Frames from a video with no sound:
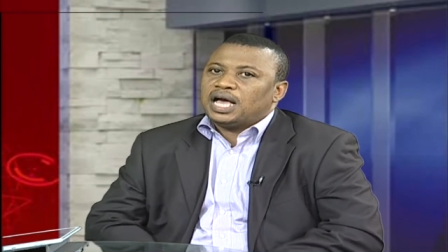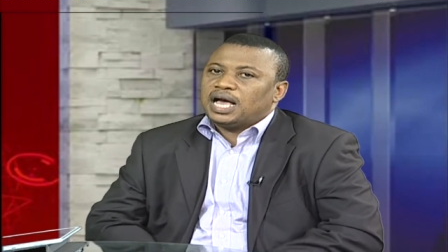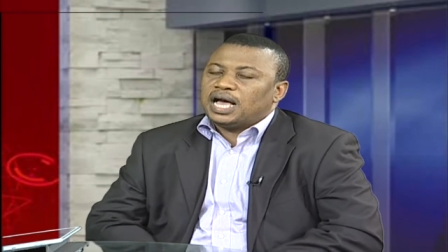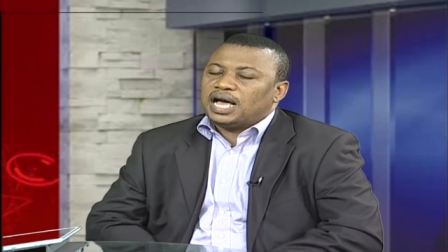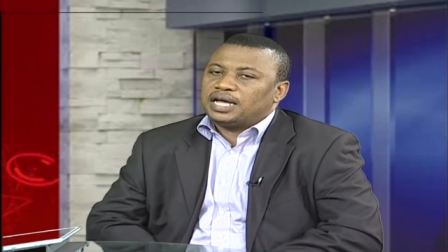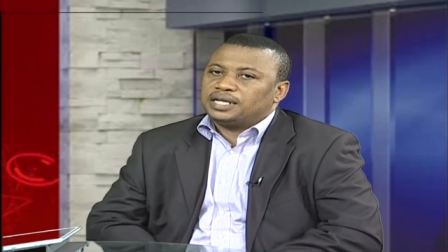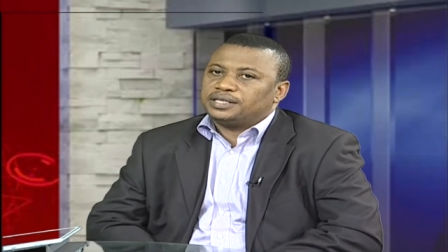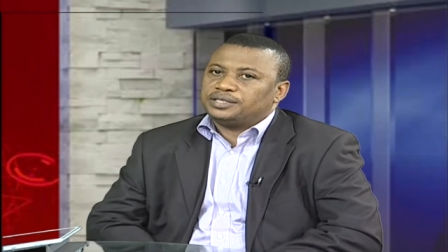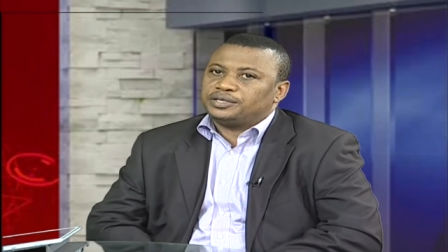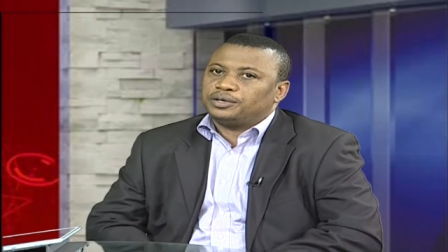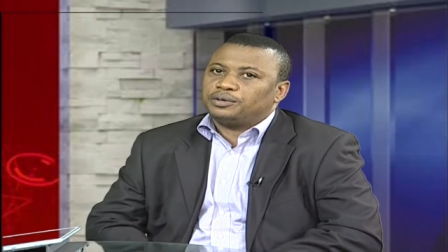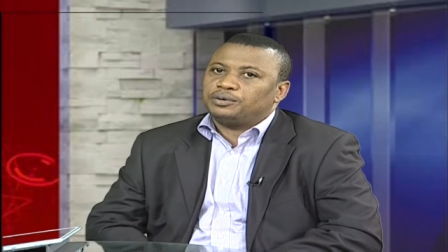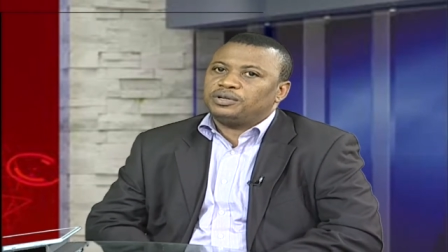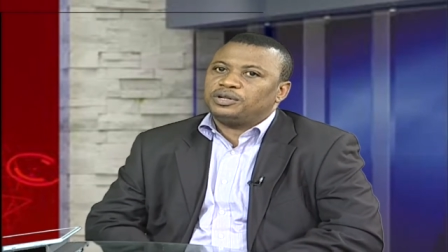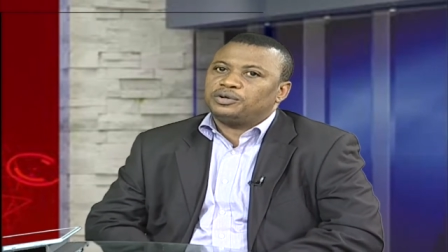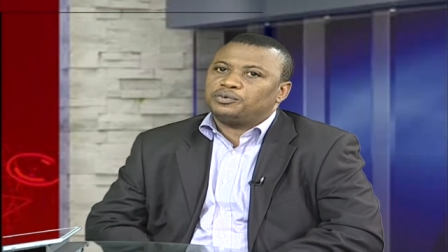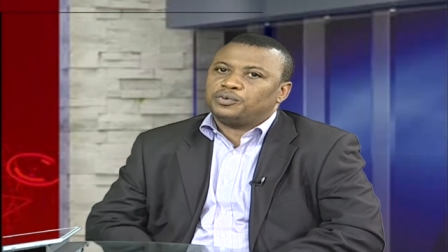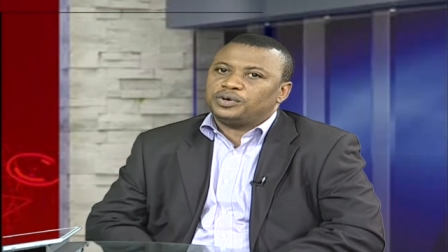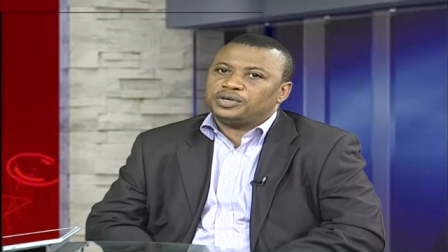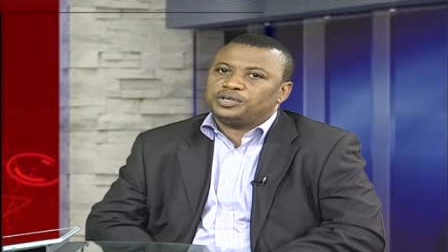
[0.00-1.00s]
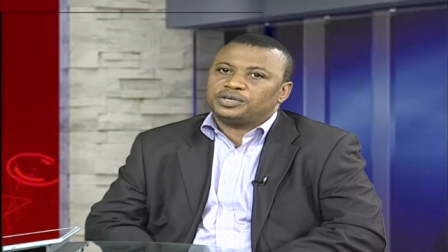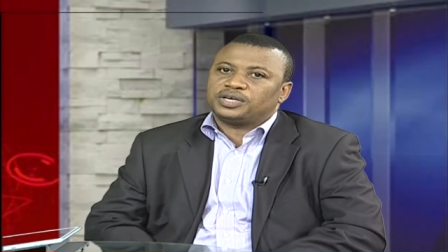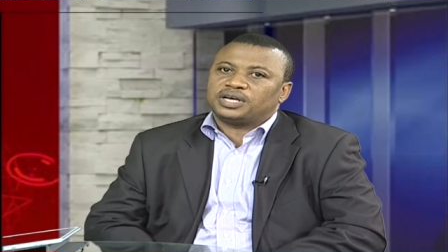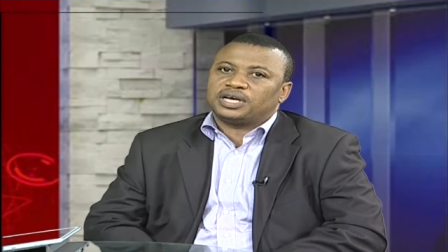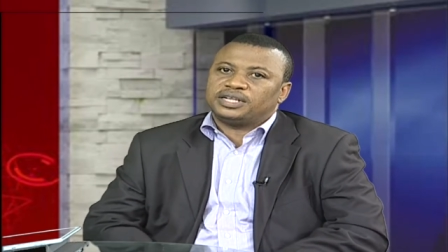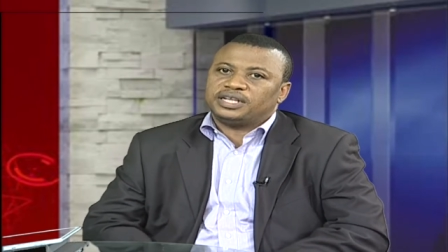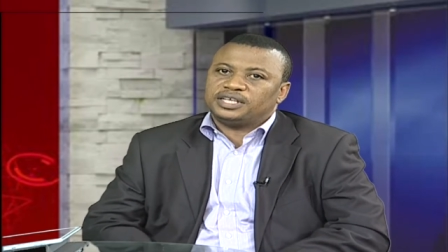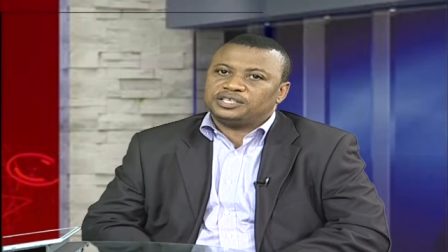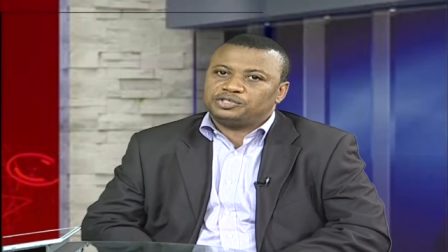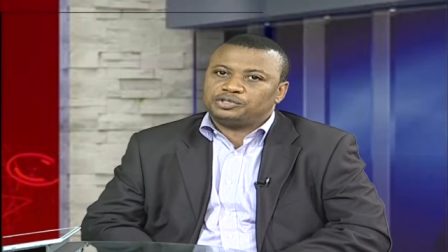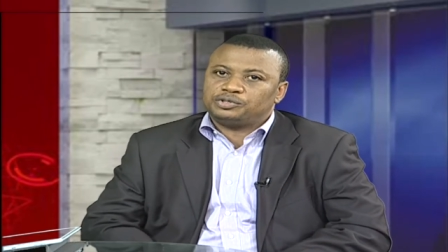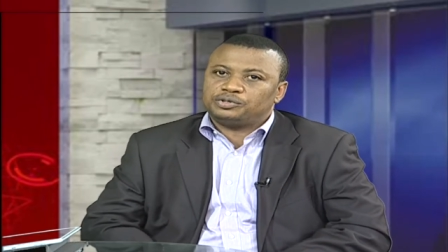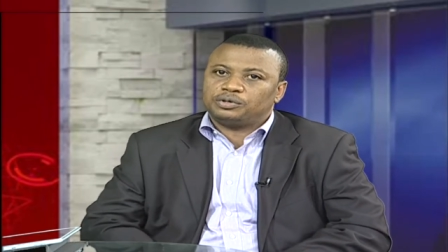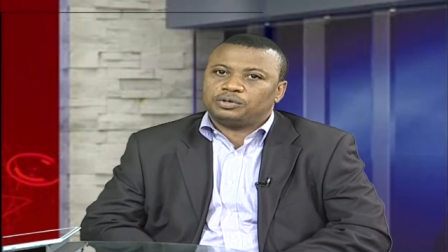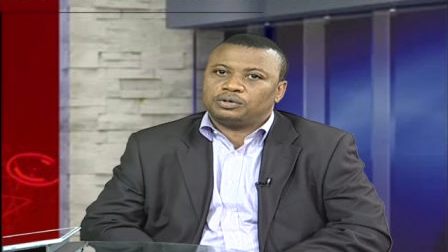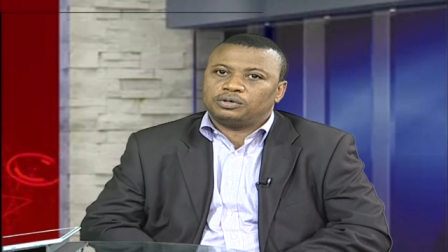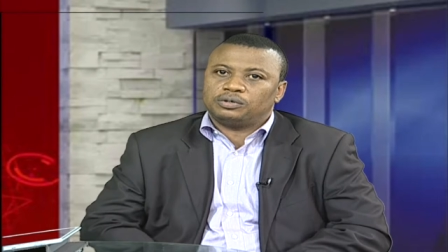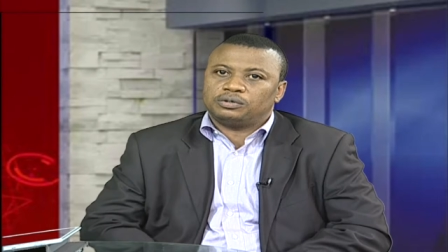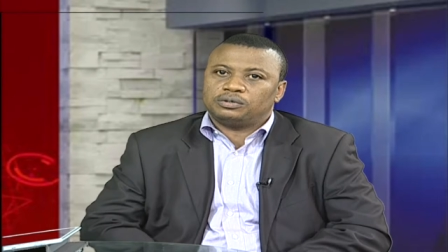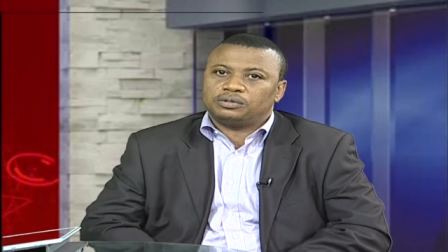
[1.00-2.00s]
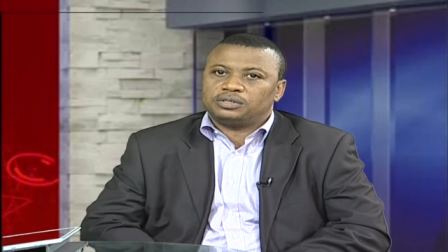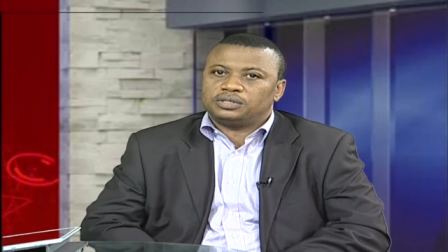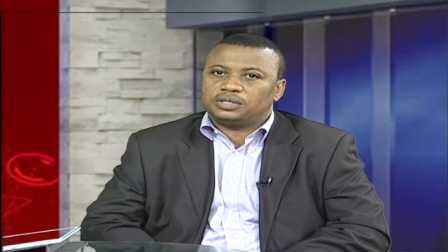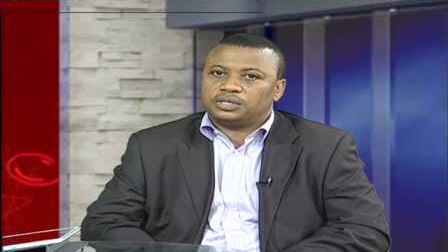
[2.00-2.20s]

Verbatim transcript: And the only way you can ensure